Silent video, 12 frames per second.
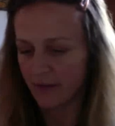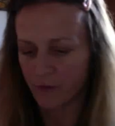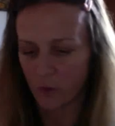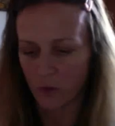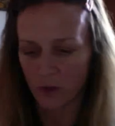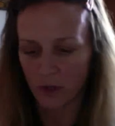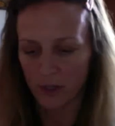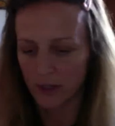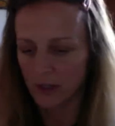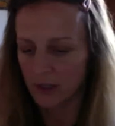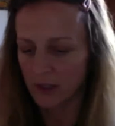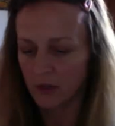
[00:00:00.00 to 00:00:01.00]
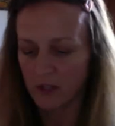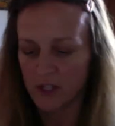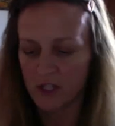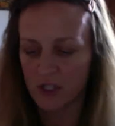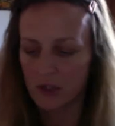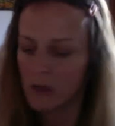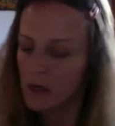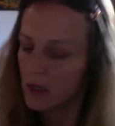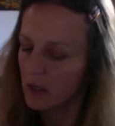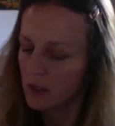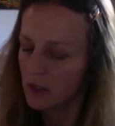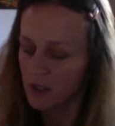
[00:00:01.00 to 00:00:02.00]
for, you can
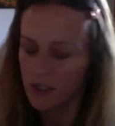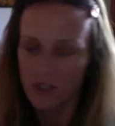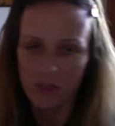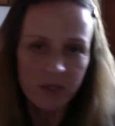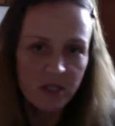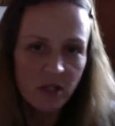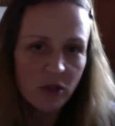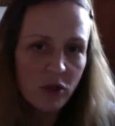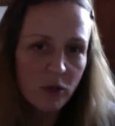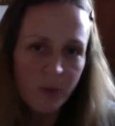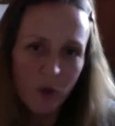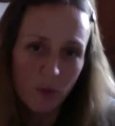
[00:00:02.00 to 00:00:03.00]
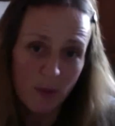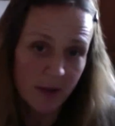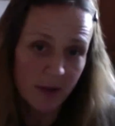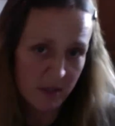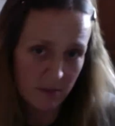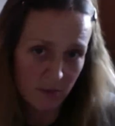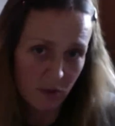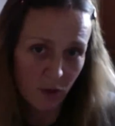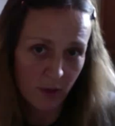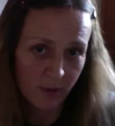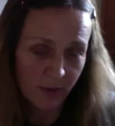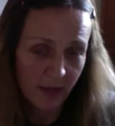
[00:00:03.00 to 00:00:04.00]
do it till you poop out some
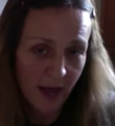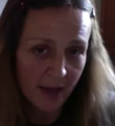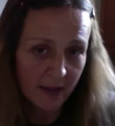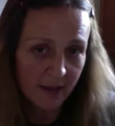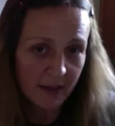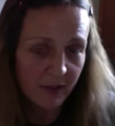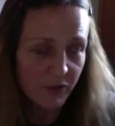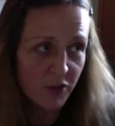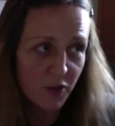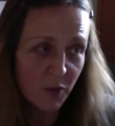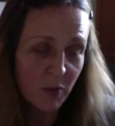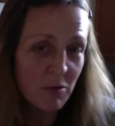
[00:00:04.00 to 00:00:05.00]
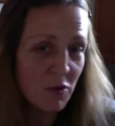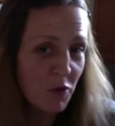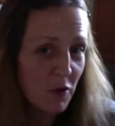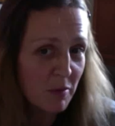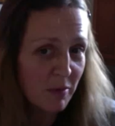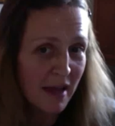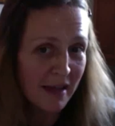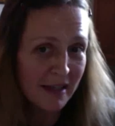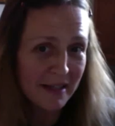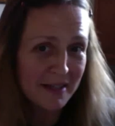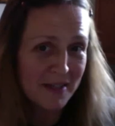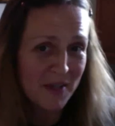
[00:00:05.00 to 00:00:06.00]
mucoid plaque. And if you don't know what mucoid plaque
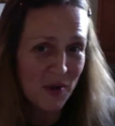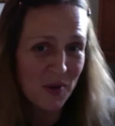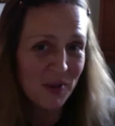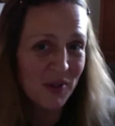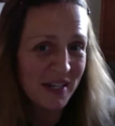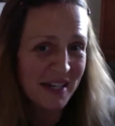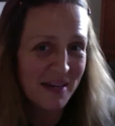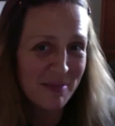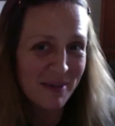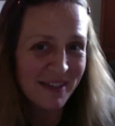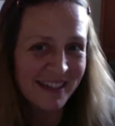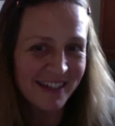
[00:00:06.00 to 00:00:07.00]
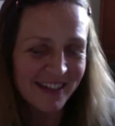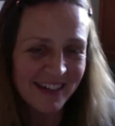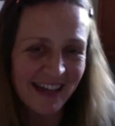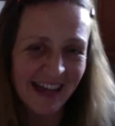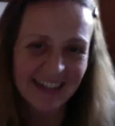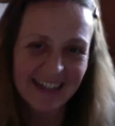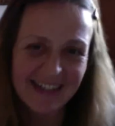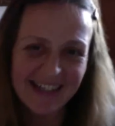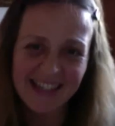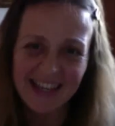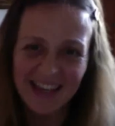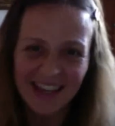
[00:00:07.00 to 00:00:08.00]
is, go and look it up on the internet.
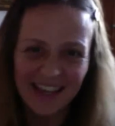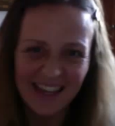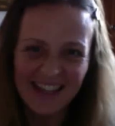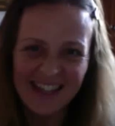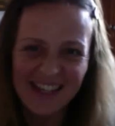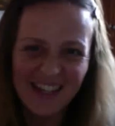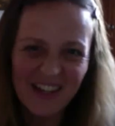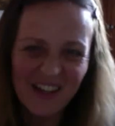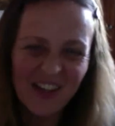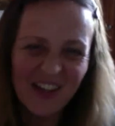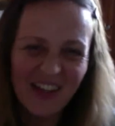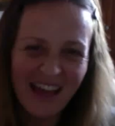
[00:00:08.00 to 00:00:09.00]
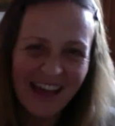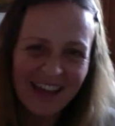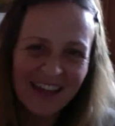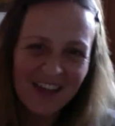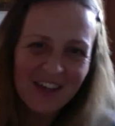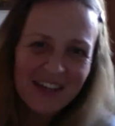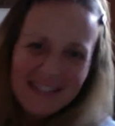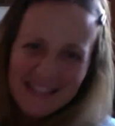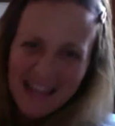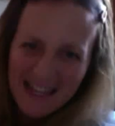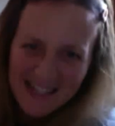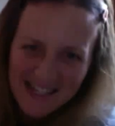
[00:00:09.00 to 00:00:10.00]
It's going to look like your
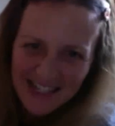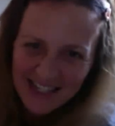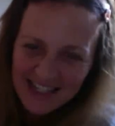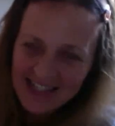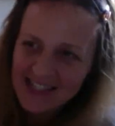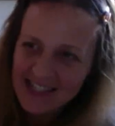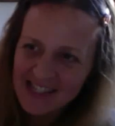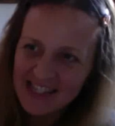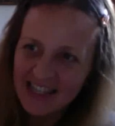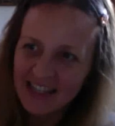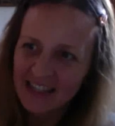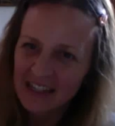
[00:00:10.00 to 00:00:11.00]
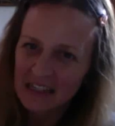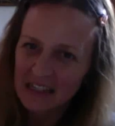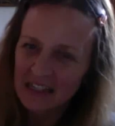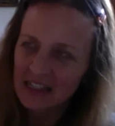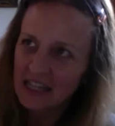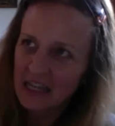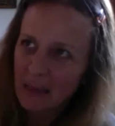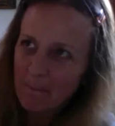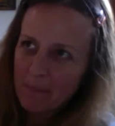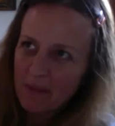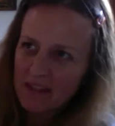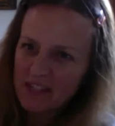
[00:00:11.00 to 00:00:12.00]
intestines,
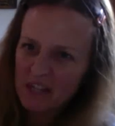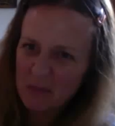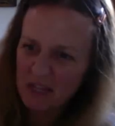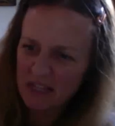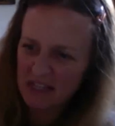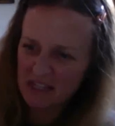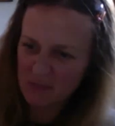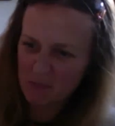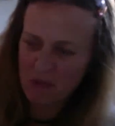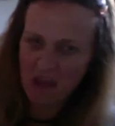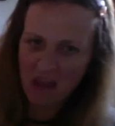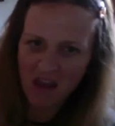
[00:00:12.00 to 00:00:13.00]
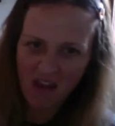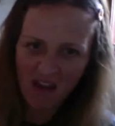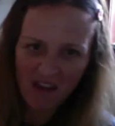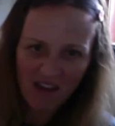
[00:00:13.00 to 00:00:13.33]
it's going to be like this big